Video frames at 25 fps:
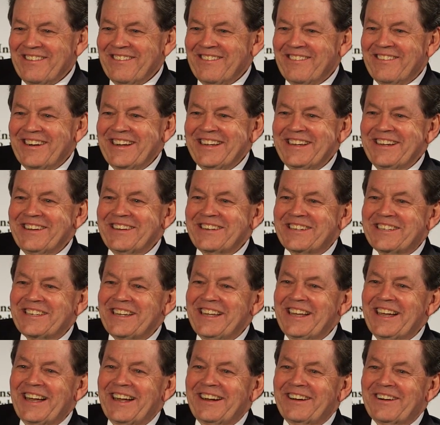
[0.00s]
When you
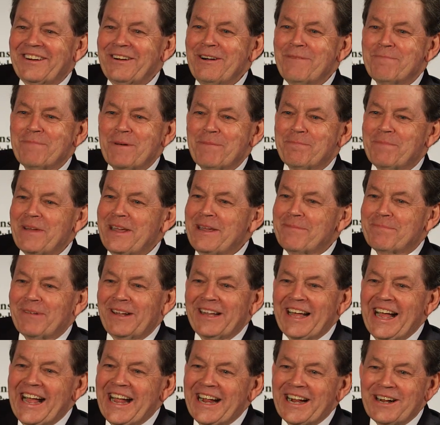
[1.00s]
see a group of
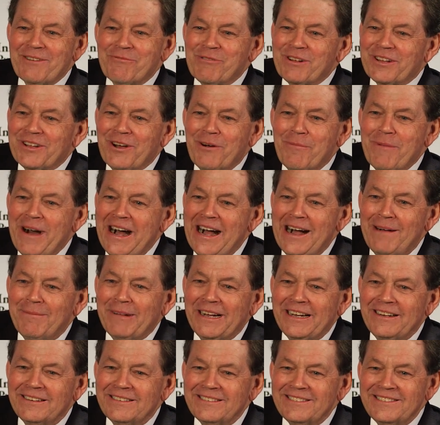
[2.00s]
people hanging with
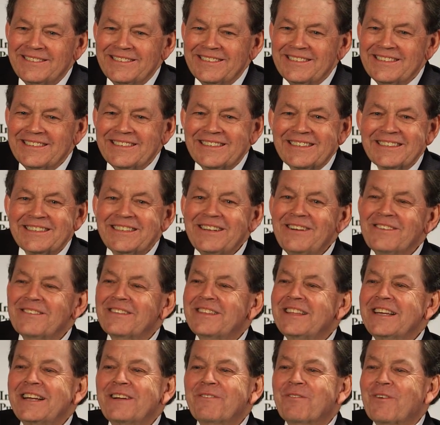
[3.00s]
Obama,
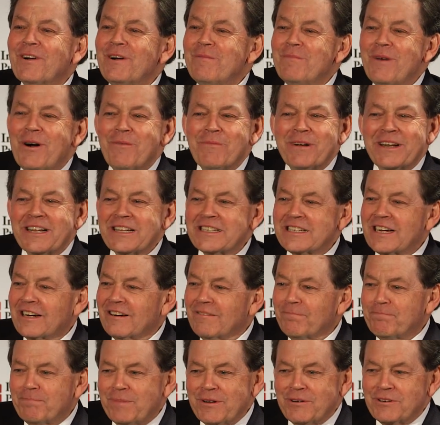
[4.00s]
don't think for a moment it's a
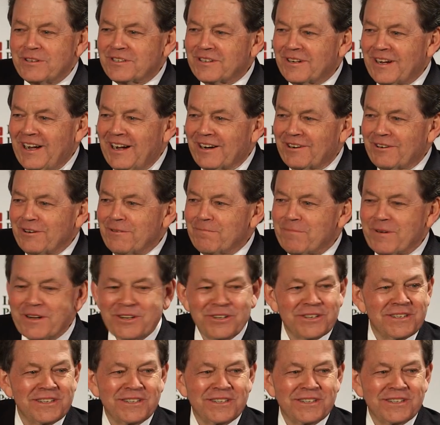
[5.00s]
group of